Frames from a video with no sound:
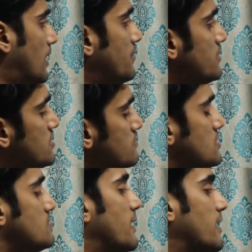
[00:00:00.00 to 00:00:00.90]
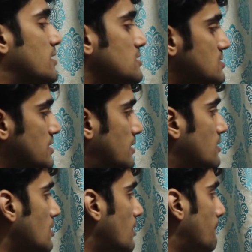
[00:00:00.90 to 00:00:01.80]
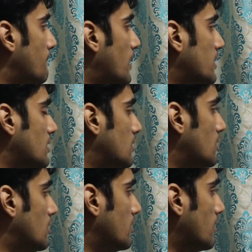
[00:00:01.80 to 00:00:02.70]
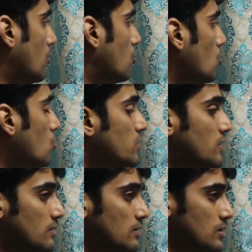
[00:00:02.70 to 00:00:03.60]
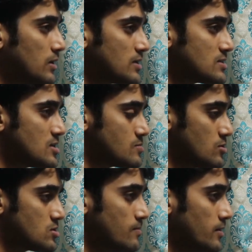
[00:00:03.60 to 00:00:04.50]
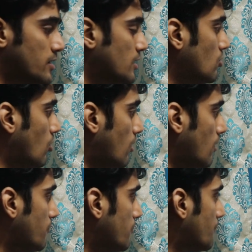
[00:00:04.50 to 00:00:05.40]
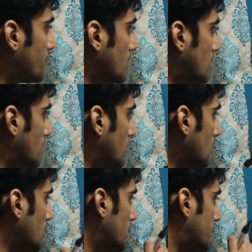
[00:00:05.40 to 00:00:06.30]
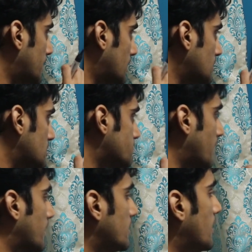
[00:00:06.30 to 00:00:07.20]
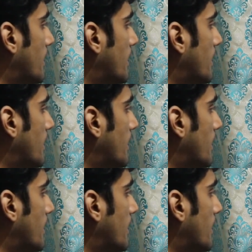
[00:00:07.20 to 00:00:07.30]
and then this packet is sent. But now who takes the responsibility of taking this packet